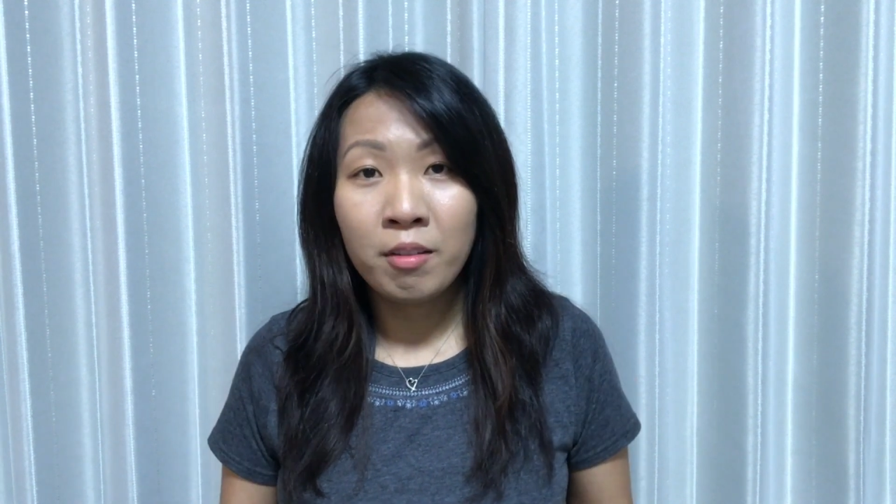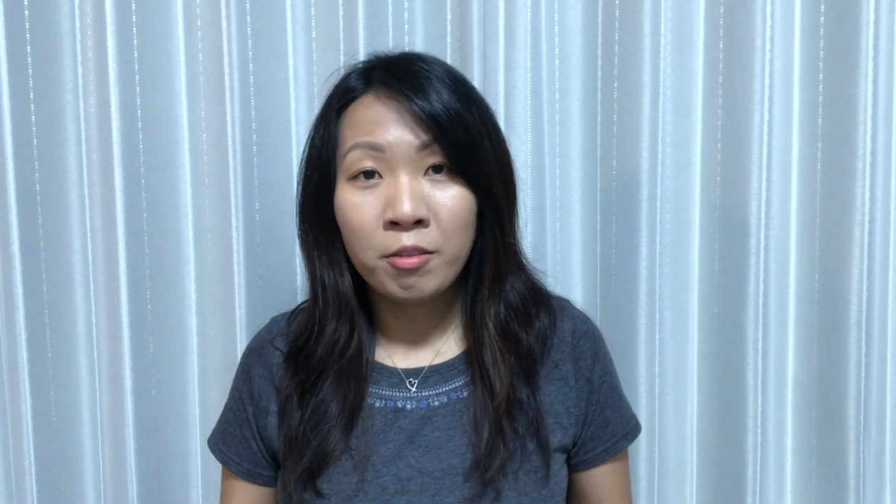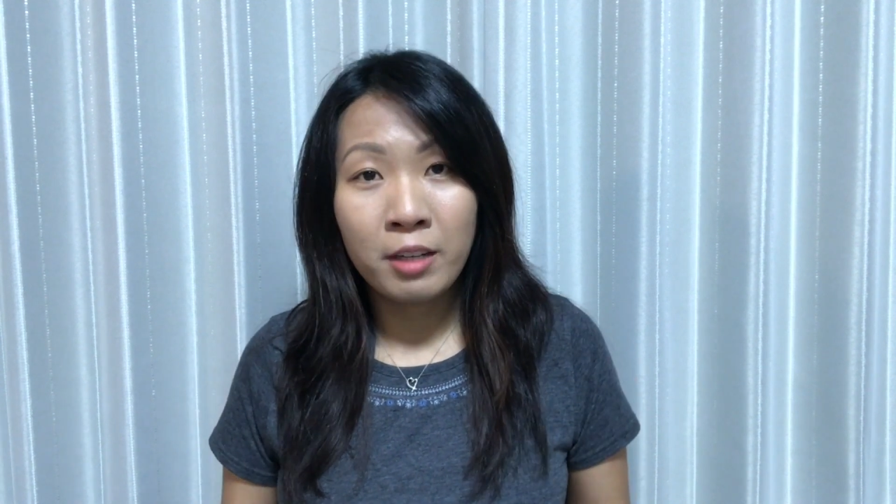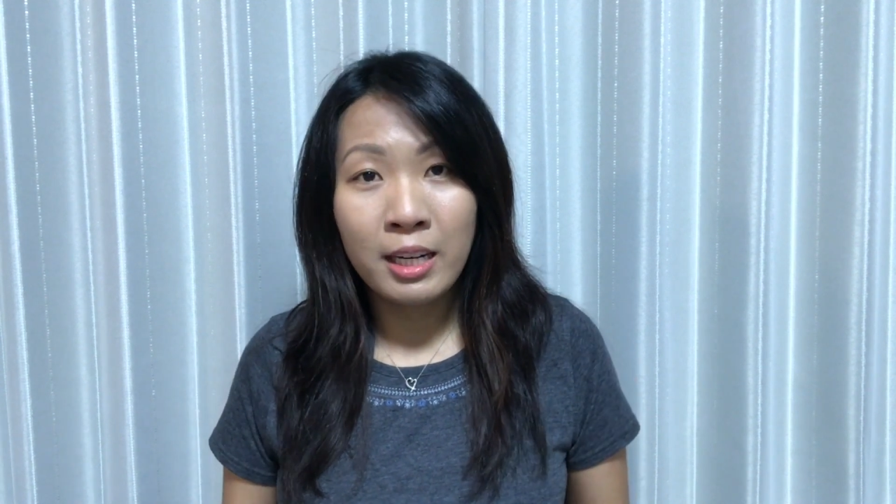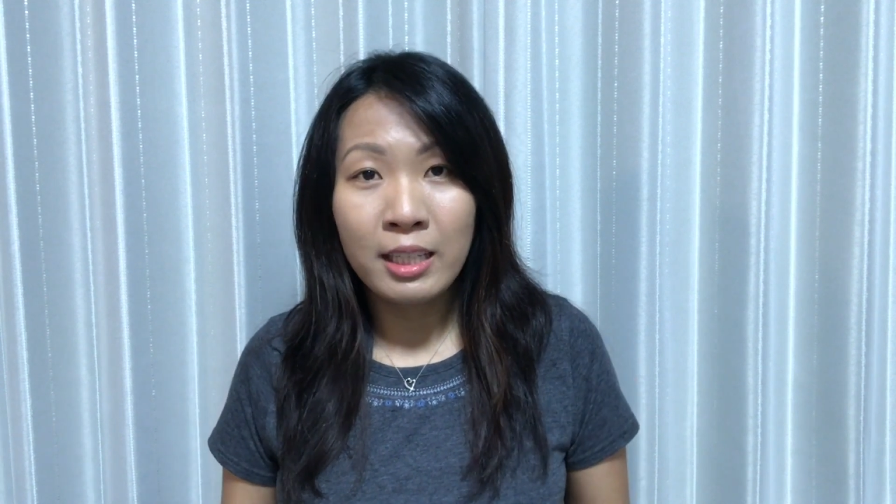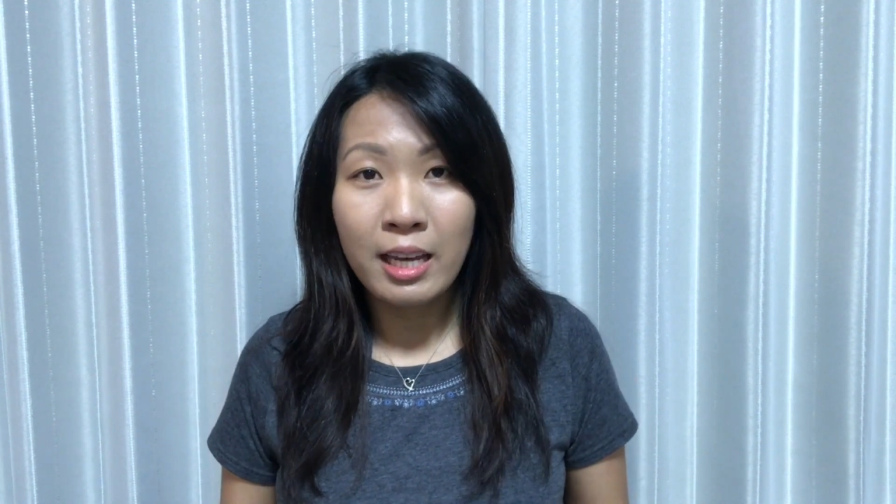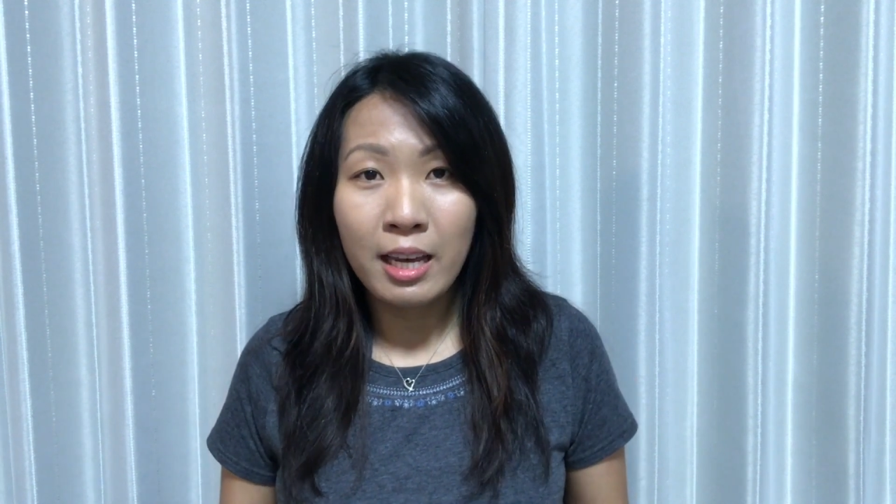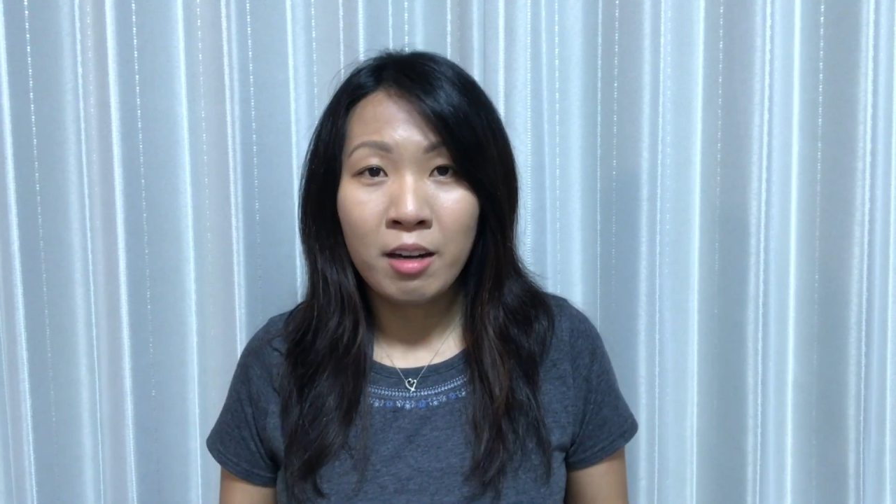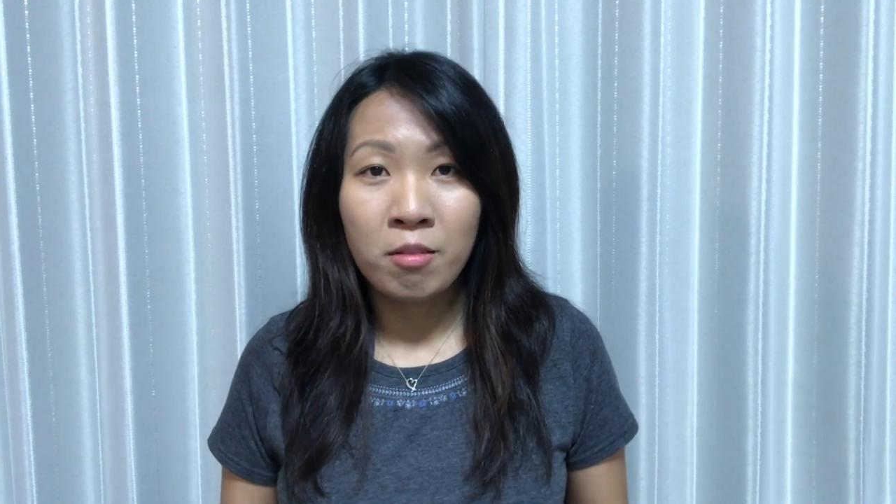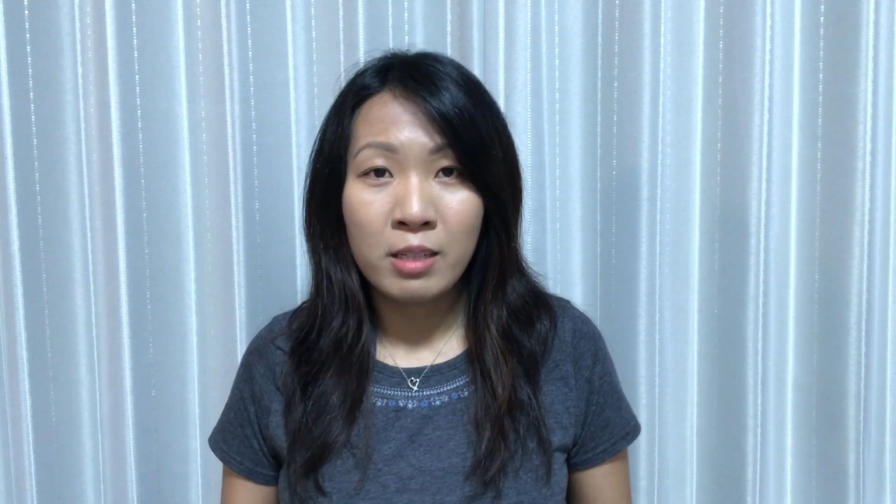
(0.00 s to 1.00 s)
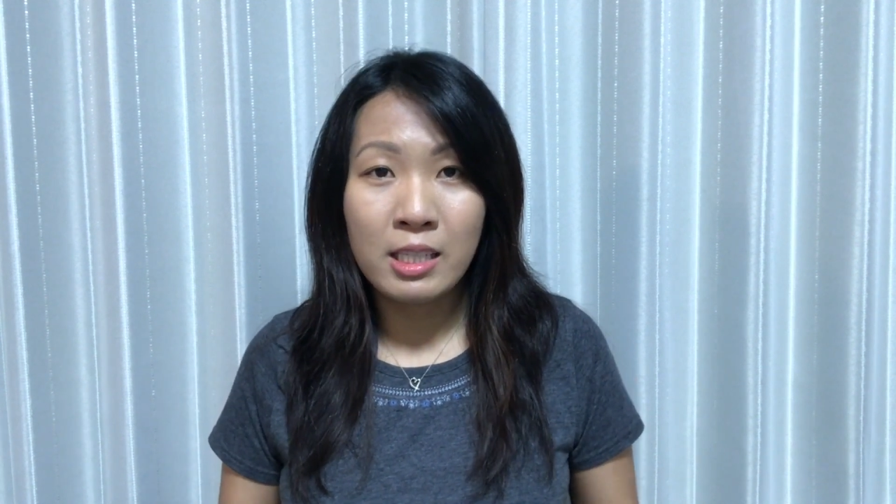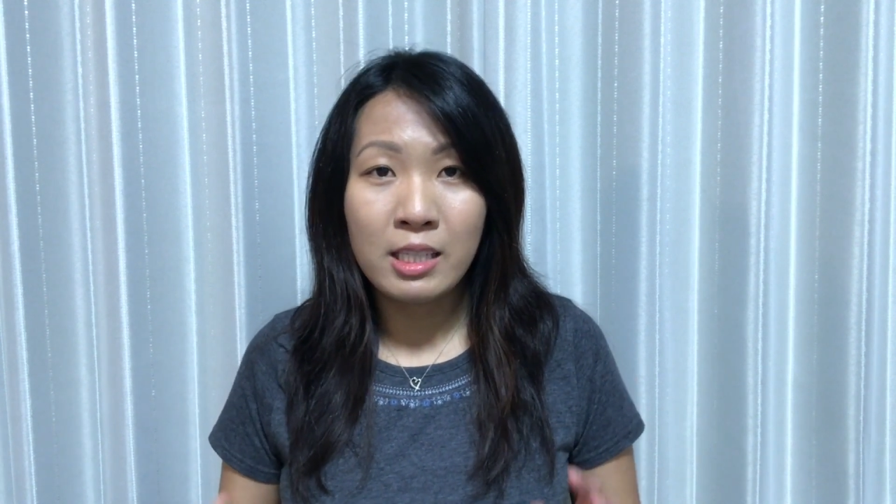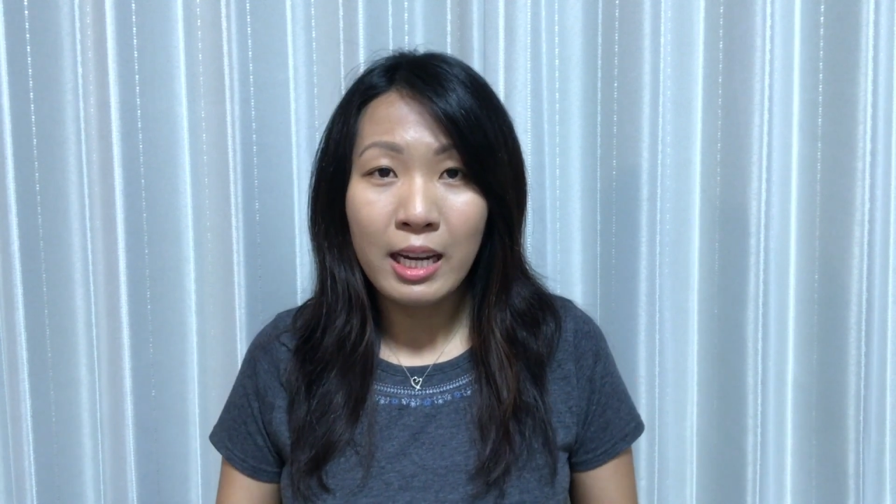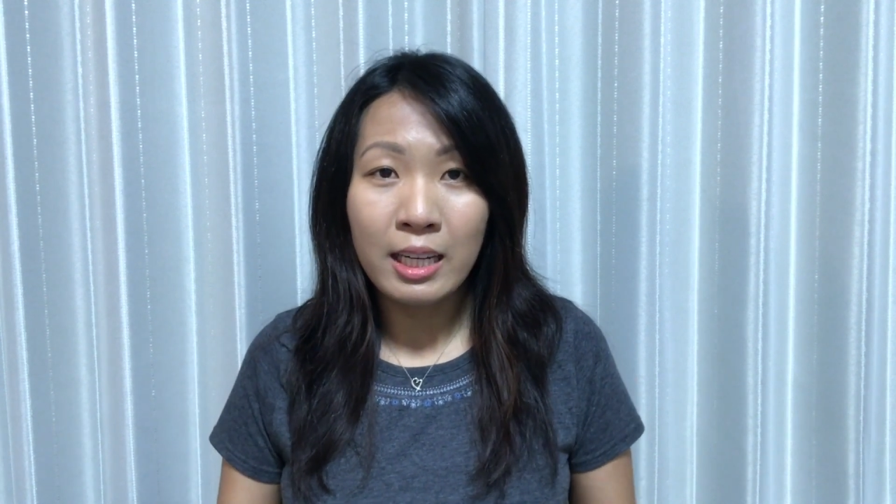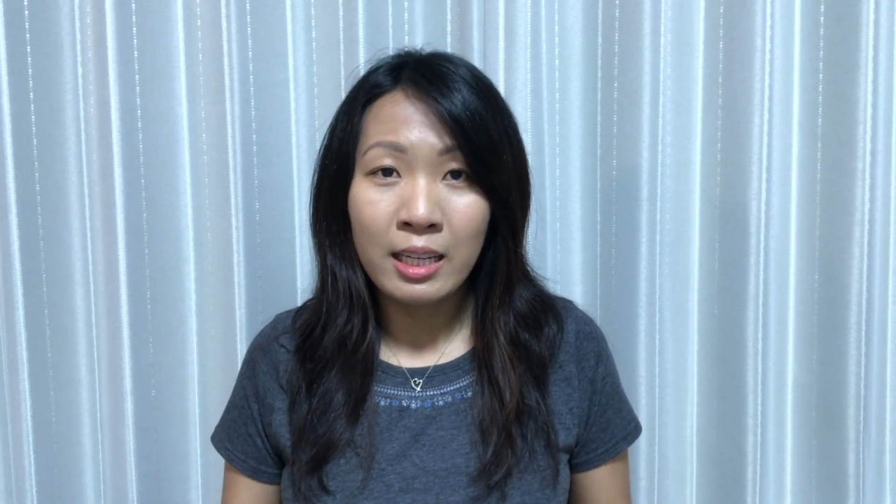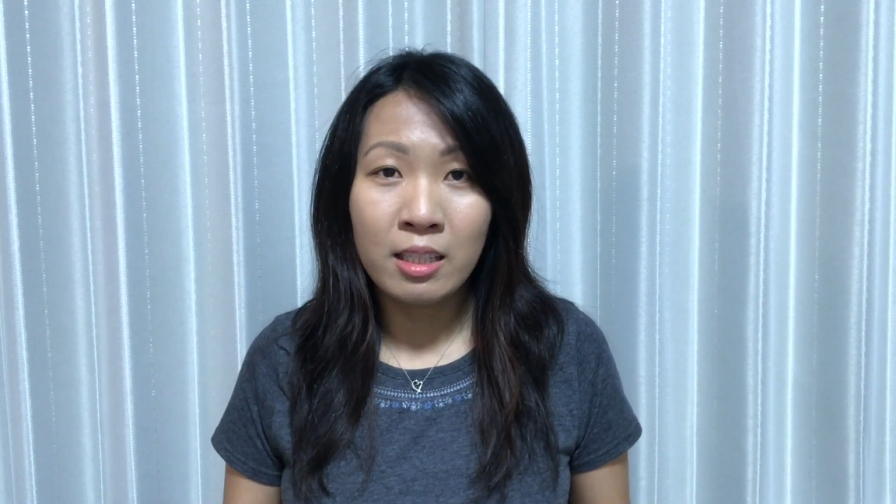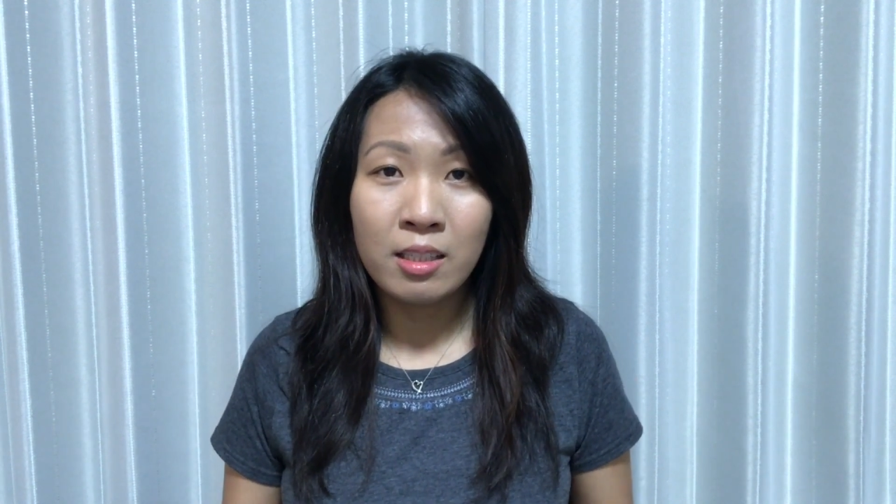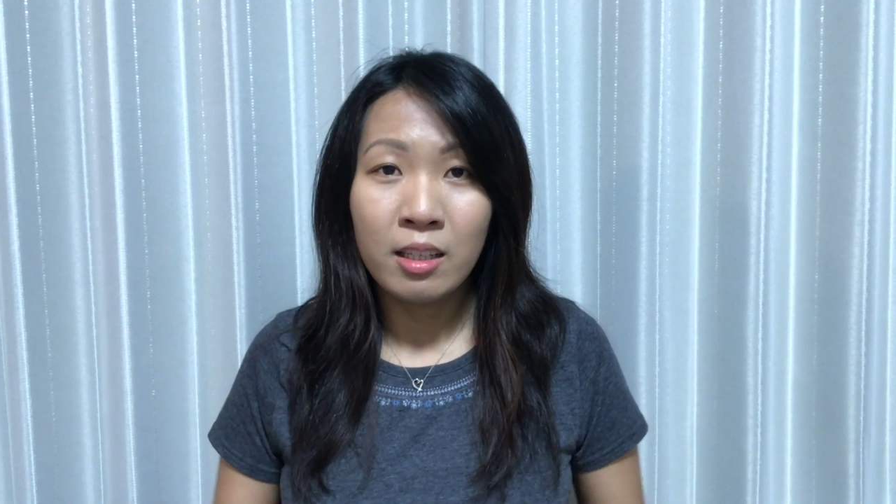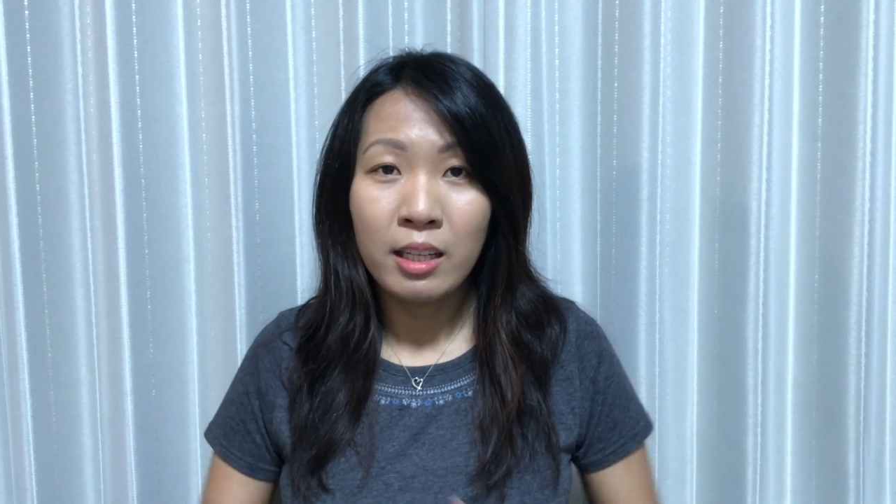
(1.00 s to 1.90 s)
great care was taken